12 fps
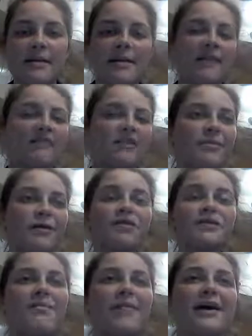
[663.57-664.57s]
and give them an
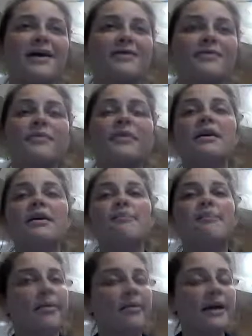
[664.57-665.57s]
ultimatum,
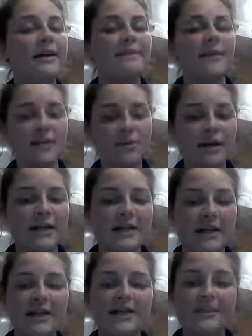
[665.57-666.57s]
maybe, if that's what it
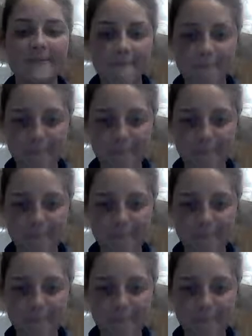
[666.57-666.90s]
takes.